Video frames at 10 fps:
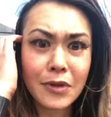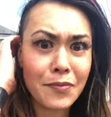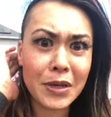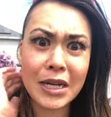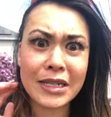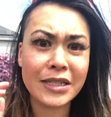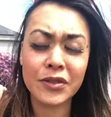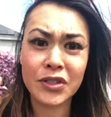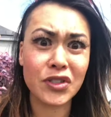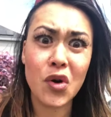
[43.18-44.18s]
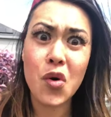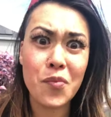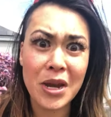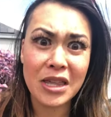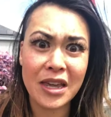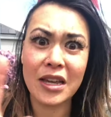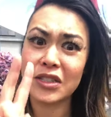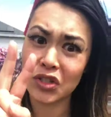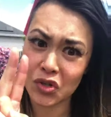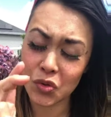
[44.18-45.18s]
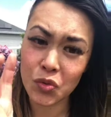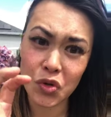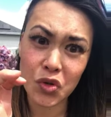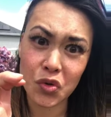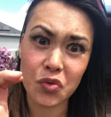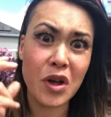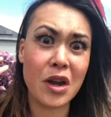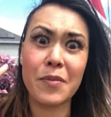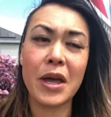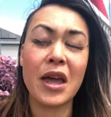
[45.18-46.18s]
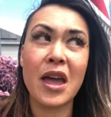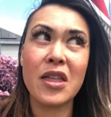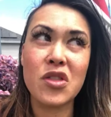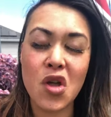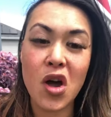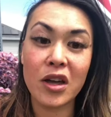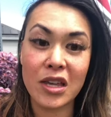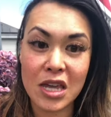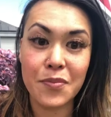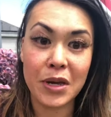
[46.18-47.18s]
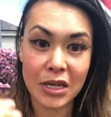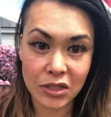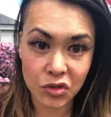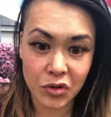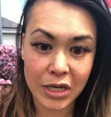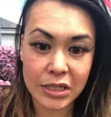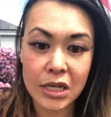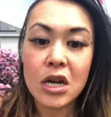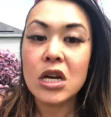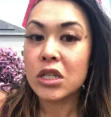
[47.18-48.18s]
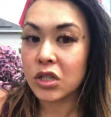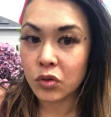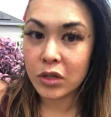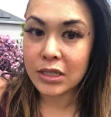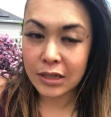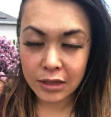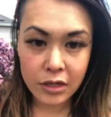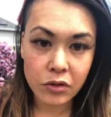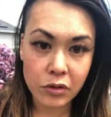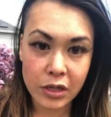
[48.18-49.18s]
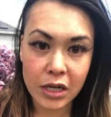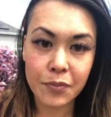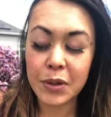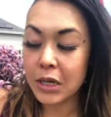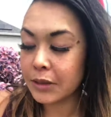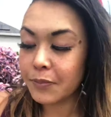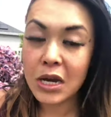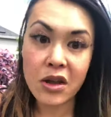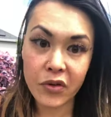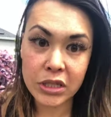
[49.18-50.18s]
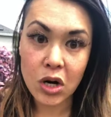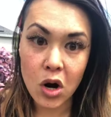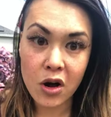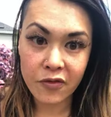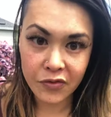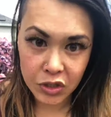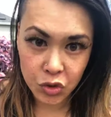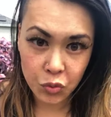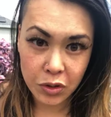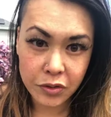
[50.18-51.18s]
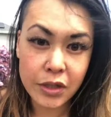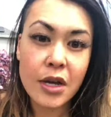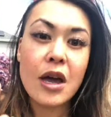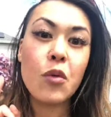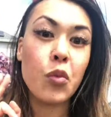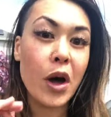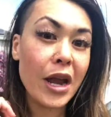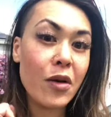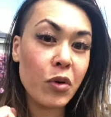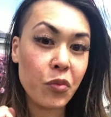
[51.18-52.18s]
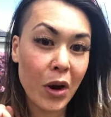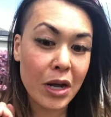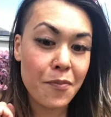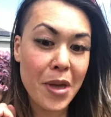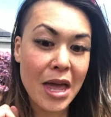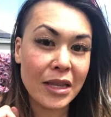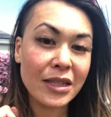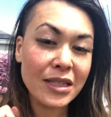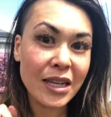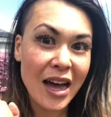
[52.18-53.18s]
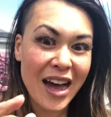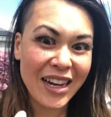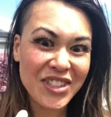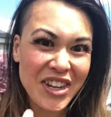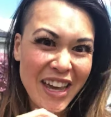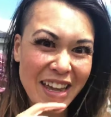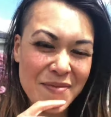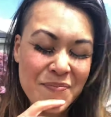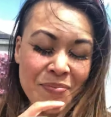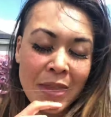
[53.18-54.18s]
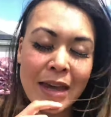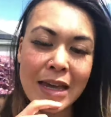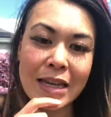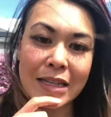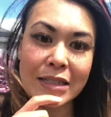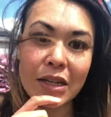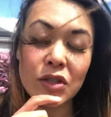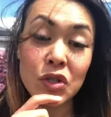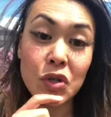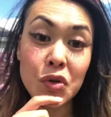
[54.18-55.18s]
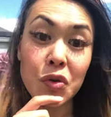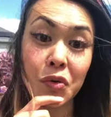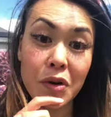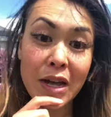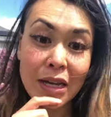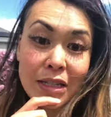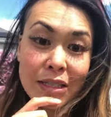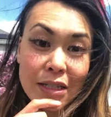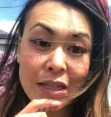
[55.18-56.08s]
because there's so many things to do and I'm like not keeping it straight. So this literally, because many of us are visuals, what I would recommend, hi Jen, is to create,